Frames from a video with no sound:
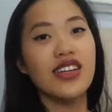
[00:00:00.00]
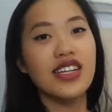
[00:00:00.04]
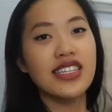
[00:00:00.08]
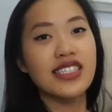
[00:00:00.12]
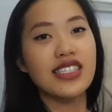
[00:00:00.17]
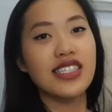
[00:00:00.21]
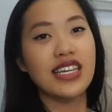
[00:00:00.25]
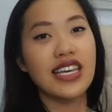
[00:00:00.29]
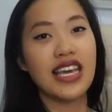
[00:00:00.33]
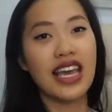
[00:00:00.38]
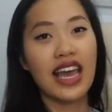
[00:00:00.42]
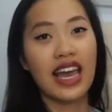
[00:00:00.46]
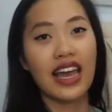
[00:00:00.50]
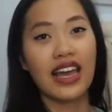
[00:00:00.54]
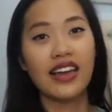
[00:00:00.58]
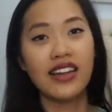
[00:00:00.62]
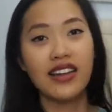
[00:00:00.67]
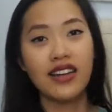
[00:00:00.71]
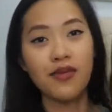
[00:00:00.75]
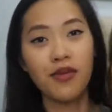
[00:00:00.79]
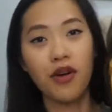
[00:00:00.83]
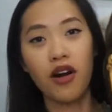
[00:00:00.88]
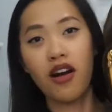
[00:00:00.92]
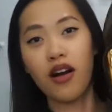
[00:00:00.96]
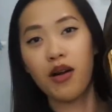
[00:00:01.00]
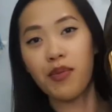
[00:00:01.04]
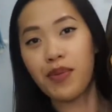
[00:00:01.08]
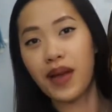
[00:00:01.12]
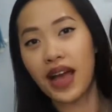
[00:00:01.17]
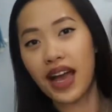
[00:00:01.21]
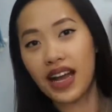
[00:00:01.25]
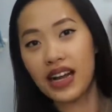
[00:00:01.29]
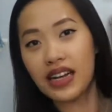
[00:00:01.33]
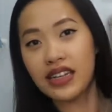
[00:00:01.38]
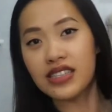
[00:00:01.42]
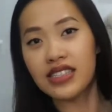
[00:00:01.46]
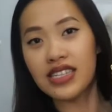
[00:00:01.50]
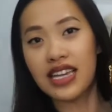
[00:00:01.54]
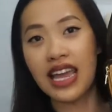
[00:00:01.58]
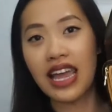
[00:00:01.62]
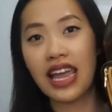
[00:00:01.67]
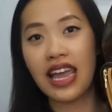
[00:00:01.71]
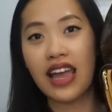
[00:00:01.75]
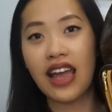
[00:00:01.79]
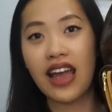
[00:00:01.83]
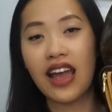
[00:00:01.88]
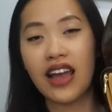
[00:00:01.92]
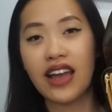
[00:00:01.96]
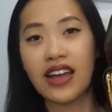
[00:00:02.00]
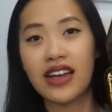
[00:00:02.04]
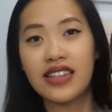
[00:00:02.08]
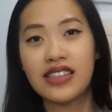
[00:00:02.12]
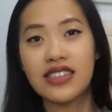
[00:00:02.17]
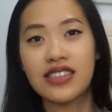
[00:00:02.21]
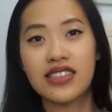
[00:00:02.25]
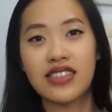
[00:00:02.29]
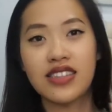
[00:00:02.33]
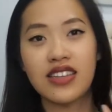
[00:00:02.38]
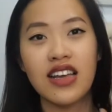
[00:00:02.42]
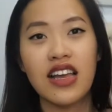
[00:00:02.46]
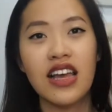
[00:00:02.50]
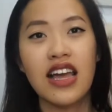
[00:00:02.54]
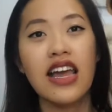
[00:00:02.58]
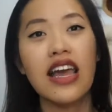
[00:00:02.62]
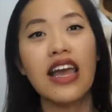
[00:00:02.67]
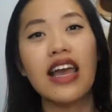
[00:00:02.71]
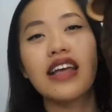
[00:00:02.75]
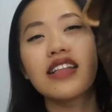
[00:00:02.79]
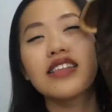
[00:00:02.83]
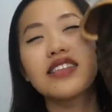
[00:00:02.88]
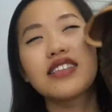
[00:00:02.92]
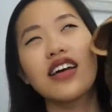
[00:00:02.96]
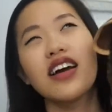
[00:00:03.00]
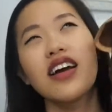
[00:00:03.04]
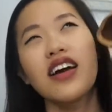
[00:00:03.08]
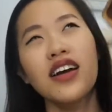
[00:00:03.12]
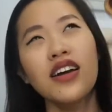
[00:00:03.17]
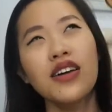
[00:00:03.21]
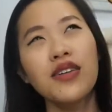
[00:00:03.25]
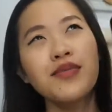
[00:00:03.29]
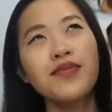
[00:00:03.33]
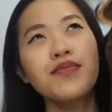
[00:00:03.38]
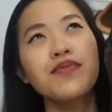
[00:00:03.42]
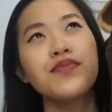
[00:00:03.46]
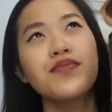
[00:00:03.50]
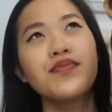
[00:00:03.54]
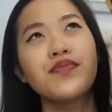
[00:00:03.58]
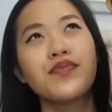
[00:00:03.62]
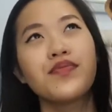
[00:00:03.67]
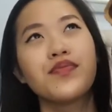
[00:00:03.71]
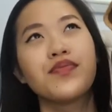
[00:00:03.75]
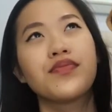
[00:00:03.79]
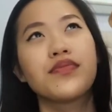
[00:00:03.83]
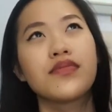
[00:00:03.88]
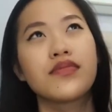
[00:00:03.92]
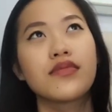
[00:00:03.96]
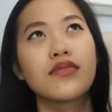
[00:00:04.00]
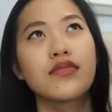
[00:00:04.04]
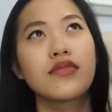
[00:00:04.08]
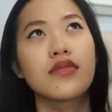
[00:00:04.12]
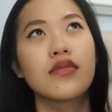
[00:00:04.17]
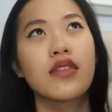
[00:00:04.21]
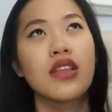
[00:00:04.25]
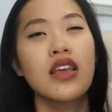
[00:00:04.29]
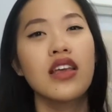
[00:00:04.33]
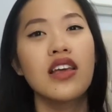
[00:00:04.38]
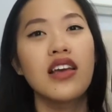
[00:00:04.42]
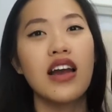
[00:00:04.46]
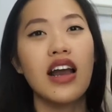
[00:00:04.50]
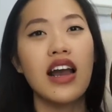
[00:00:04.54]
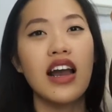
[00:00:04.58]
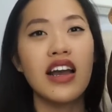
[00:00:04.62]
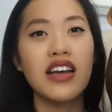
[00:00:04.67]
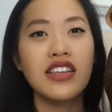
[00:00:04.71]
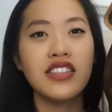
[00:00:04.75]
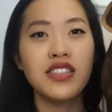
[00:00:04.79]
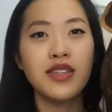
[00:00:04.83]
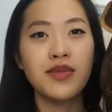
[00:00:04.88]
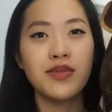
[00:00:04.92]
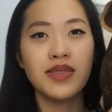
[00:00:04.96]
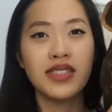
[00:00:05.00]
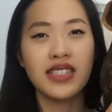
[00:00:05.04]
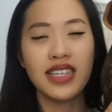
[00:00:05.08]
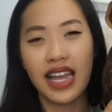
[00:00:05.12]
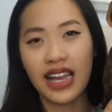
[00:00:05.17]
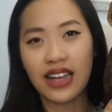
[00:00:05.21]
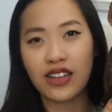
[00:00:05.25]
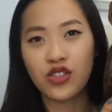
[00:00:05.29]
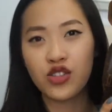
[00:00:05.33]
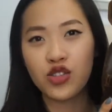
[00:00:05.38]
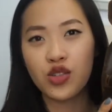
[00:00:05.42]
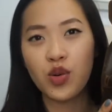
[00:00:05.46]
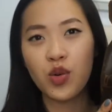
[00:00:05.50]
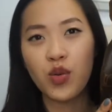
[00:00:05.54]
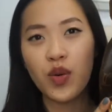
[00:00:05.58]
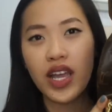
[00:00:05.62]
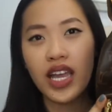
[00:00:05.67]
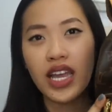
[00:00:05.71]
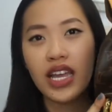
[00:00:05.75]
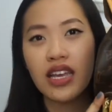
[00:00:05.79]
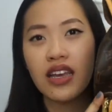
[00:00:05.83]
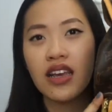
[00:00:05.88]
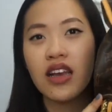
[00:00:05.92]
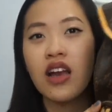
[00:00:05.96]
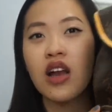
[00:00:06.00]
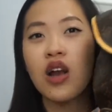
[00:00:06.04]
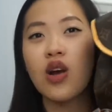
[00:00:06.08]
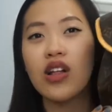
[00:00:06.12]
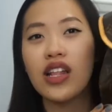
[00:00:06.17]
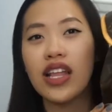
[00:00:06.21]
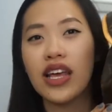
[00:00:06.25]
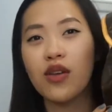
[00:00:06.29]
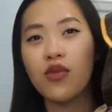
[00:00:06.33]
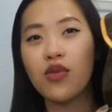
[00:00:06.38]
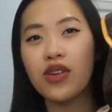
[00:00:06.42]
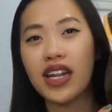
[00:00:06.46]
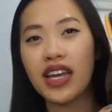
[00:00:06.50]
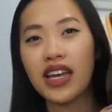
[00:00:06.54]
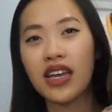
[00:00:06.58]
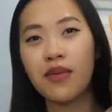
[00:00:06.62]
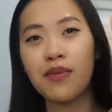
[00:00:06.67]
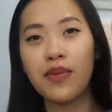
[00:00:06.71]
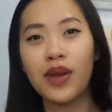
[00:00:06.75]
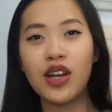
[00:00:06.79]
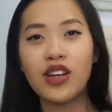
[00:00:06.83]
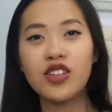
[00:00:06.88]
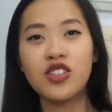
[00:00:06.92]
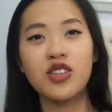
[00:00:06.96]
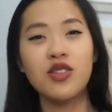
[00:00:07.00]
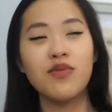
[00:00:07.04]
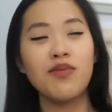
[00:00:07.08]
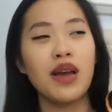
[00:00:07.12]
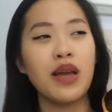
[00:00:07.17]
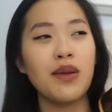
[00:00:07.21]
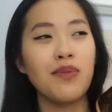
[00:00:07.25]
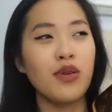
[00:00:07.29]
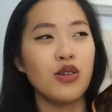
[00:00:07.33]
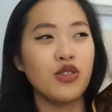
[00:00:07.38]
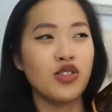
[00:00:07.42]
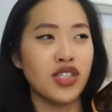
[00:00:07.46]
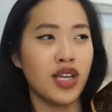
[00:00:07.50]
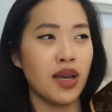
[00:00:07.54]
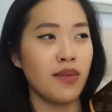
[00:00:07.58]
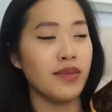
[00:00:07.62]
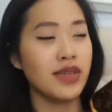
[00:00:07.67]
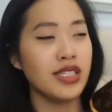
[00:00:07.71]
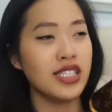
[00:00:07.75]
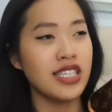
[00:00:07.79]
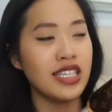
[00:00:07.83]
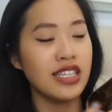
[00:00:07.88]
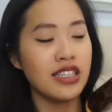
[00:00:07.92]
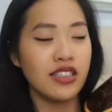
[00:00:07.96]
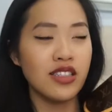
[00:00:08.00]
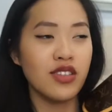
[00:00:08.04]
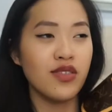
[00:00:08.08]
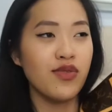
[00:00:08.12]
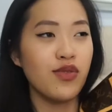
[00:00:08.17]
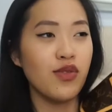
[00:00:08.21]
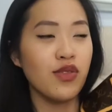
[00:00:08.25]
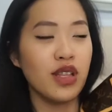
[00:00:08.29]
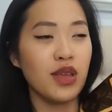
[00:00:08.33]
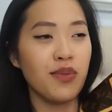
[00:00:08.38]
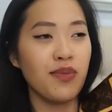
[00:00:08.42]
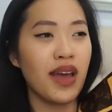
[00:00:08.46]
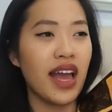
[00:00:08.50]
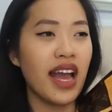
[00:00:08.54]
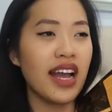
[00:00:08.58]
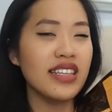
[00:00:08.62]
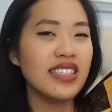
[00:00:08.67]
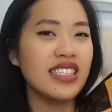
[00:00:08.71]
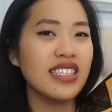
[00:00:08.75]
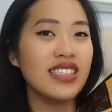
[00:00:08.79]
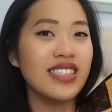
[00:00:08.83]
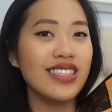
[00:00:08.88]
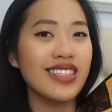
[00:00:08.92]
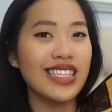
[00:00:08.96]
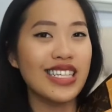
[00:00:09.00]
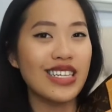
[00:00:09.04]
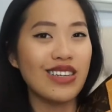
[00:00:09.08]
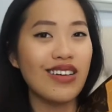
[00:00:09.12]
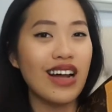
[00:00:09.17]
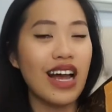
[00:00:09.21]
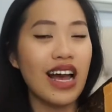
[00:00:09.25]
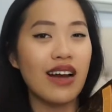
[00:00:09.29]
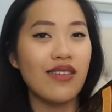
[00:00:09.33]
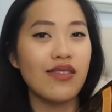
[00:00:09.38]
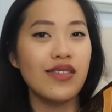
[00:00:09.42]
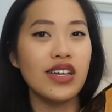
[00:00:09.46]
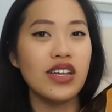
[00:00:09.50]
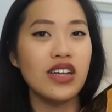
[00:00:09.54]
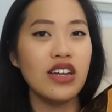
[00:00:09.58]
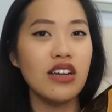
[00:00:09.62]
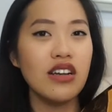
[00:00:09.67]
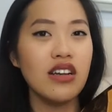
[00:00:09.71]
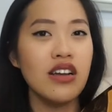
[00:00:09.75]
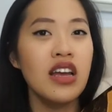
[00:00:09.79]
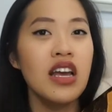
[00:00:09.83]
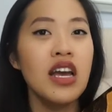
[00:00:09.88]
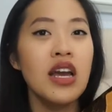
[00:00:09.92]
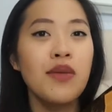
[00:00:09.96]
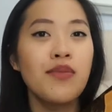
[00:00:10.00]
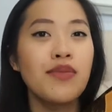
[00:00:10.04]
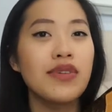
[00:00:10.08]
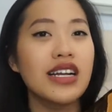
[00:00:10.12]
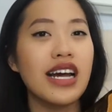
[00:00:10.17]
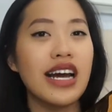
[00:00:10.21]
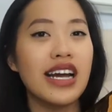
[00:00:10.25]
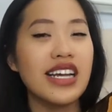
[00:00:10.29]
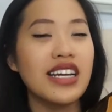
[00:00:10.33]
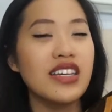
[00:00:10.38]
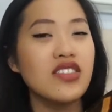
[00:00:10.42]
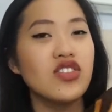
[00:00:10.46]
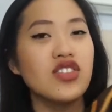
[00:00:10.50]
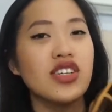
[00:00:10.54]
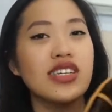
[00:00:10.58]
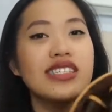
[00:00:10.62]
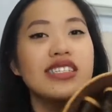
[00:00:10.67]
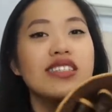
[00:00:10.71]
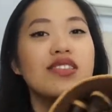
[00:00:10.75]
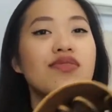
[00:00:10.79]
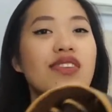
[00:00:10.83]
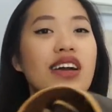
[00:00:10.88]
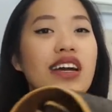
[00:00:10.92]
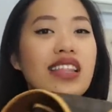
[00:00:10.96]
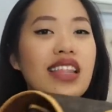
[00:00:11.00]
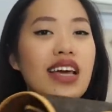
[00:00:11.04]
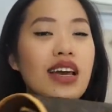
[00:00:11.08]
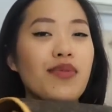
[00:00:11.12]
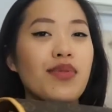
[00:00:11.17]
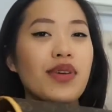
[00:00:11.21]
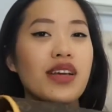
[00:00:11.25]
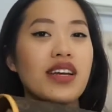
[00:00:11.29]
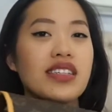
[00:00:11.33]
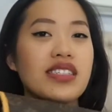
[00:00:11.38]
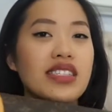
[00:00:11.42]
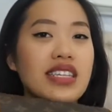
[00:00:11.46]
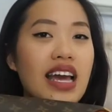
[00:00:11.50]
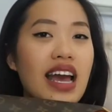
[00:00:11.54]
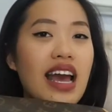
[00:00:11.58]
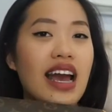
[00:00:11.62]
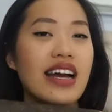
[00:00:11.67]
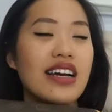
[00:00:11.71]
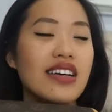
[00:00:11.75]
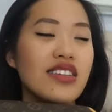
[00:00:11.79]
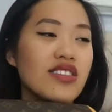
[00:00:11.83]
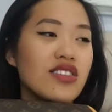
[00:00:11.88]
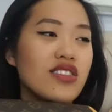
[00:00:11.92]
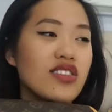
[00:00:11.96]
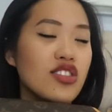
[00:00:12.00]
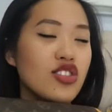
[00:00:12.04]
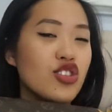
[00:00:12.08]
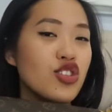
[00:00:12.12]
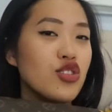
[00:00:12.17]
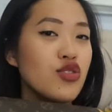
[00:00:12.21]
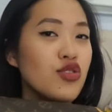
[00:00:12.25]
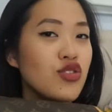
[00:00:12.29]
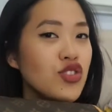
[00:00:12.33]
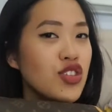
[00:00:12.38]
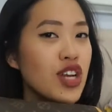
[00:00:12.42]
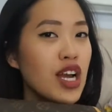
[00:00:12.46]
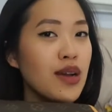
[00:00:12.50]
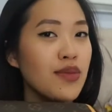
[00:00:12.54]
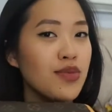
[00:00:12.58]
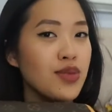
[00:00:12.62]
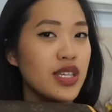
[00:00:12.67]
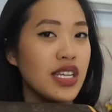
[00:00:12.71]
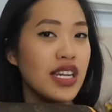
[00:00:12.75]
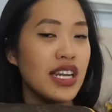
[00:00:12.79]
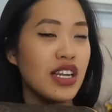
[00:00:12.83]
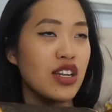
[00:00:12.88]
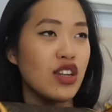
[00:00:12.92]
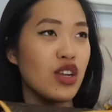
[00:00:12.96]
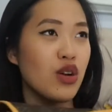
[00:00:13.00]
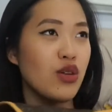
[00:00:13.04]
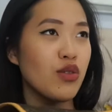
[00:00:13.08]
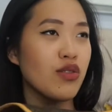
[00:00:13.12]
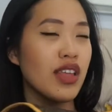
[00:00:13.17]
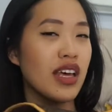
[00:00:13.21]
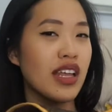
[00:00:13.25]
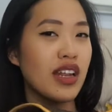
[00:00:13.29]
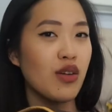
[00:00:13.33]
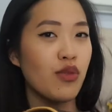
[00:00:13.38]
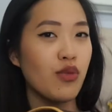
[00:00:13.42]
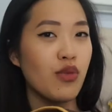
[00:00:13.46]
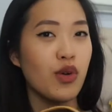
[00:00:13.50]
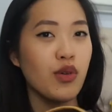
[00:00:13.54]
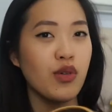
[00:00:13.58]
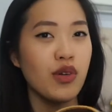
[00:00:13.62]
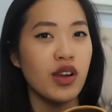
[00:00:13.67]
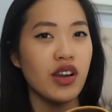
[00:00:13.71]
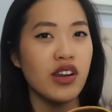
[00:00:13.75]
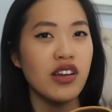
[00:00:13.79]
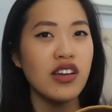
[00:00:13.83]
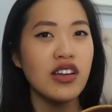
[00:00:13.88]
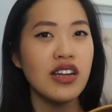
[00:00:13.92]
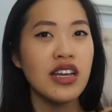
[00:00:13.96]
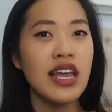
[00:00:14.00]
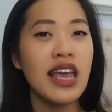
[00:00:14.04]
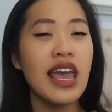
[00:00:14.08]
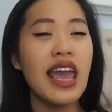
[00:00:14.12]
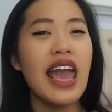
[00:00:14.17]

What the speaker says: it is again, all packed, and it's a substantial weight. Like when I compare it to my Pochette Matisse fully packed, it's a little heavier, but I can justify that because it has the two straps and I know that it won't hurt.